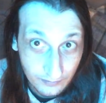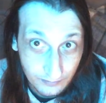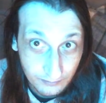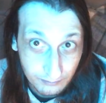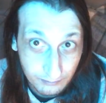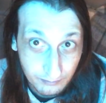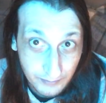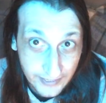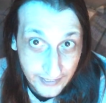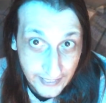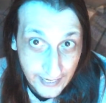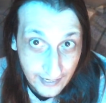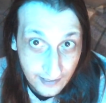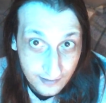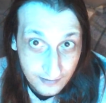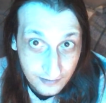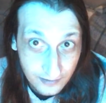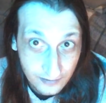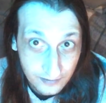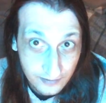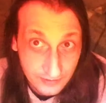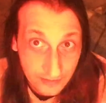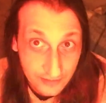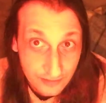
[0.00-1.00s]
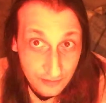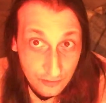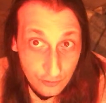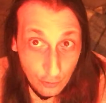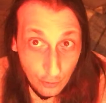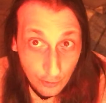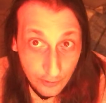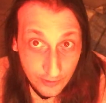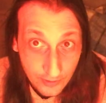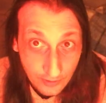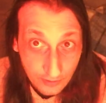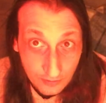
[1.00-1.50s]
My accent is
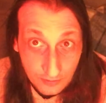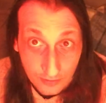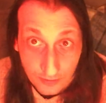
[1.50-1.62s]
annoying.